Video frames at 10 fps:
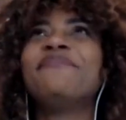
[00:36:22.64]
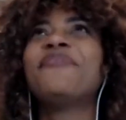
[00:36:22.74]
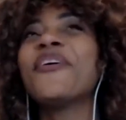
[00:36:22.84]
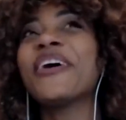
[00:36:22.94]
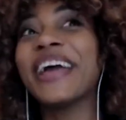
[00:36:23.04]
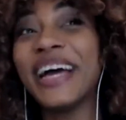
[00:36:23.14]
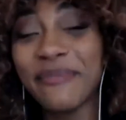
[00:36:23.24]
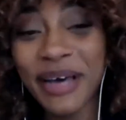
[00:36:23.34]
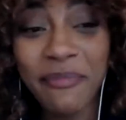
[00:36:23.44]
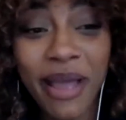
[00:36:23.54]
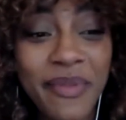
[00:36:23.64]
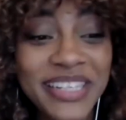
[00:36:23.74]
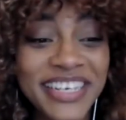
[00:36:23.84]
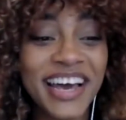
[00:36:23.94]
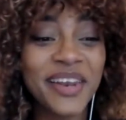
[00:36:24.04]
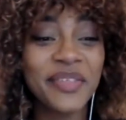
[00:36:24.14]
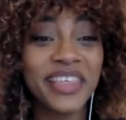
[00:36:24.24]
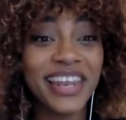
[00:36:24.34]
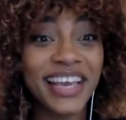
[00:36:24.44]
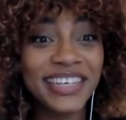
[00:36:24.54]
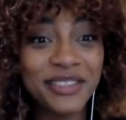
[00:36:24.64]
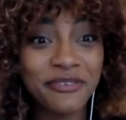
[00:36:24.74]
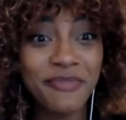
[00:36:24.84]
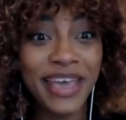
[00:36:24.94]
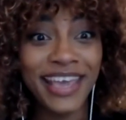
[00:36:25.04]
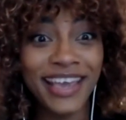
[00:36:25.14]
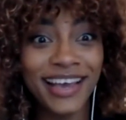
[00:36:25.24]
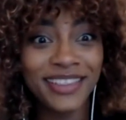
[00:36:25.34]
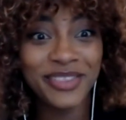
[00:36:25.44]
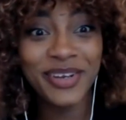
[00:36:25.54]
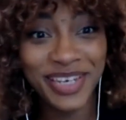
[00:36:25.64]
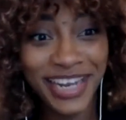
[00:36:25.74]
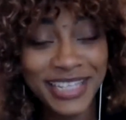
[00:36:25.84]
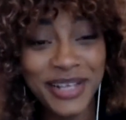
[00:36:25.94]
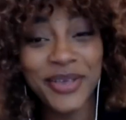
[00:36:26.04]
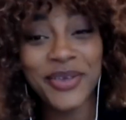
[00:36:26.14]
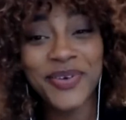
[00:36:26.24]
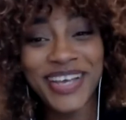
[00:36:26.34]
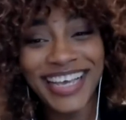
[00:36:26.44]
boy, I'm coming to Ghana on the 19th of May. Did I tell you?